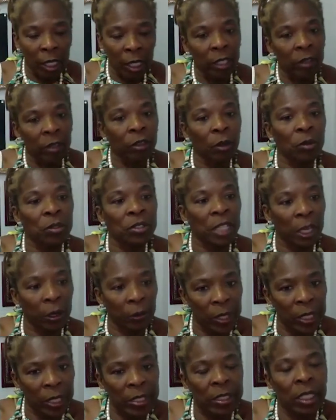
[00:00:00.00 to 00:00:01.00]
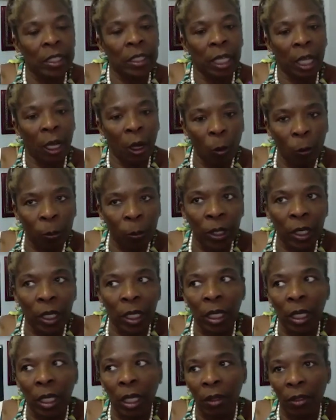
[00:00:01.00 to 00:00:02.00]
in those areas and
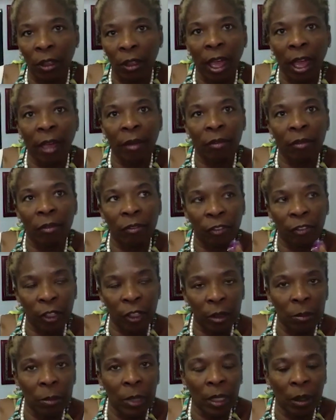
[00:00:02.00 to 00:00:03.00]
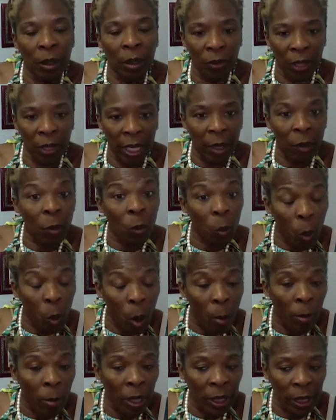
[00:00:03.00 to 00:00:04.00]
helping that female, that
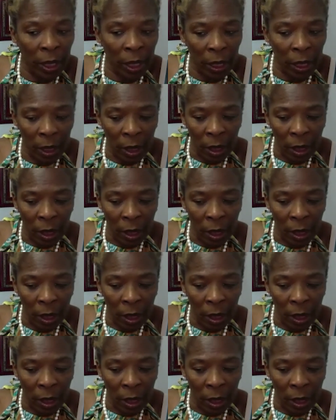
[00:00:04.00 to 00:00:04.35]
woman